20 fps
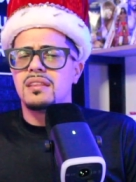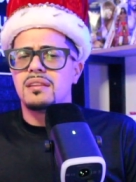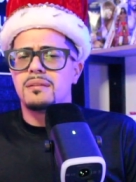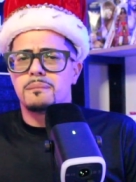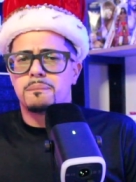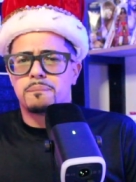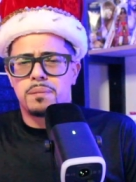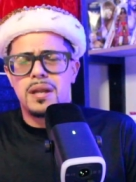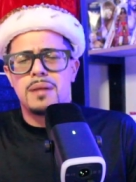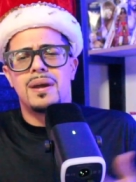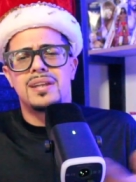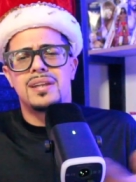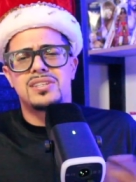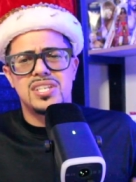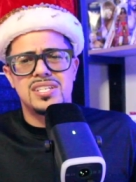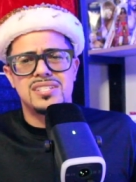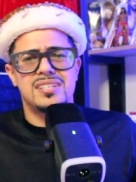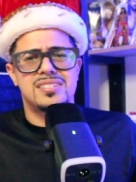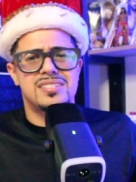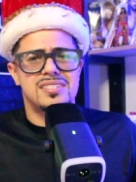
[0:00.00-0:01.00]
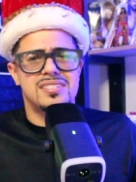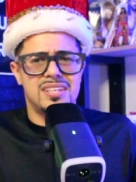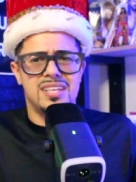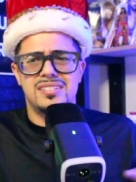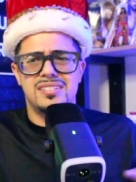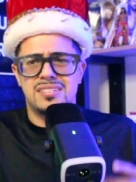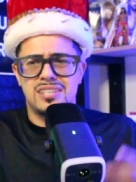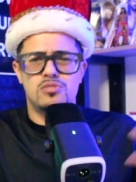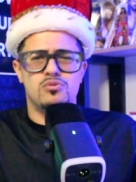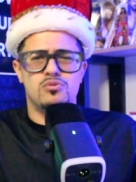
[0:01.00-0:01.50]
Pretty much, he's
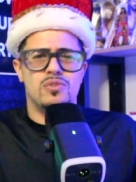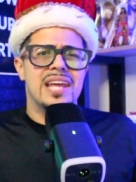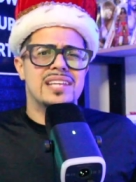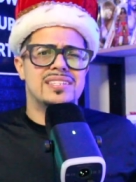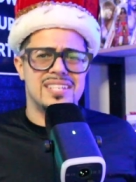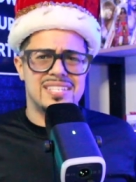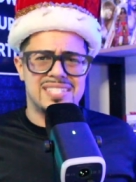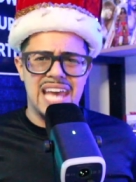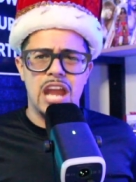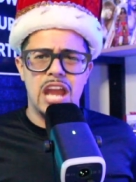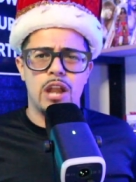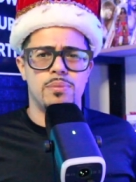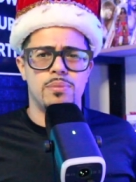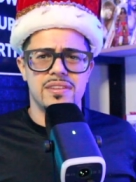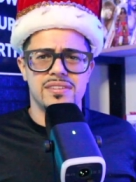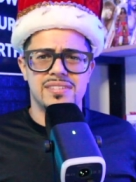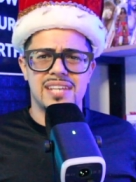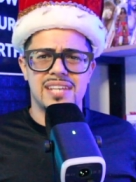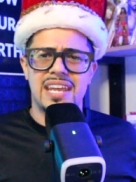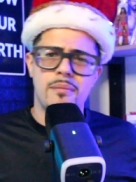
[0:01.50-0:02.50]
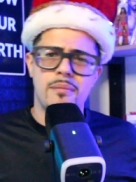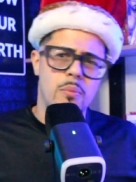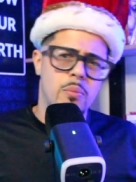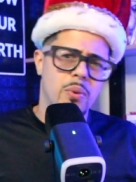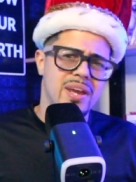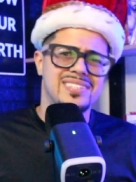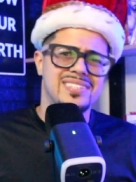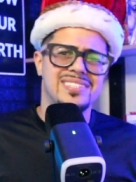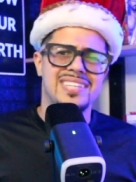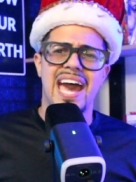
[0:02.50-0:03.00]
related to the Steiner brothers. I can't remember what
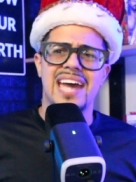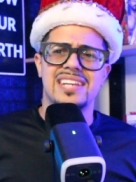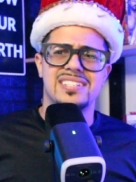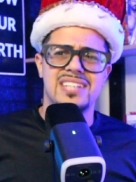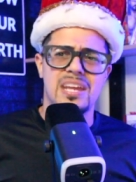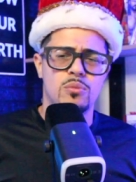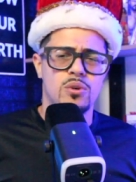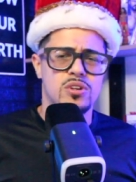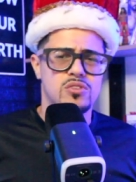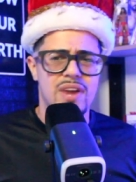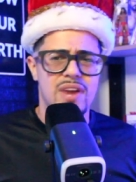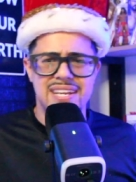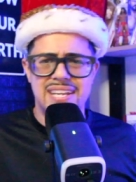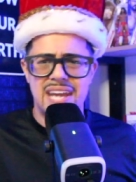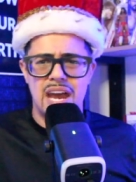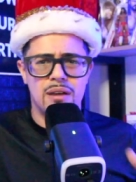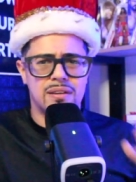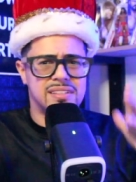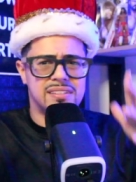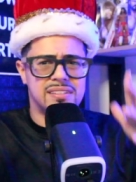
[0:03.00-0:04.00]
his dad's name was right now because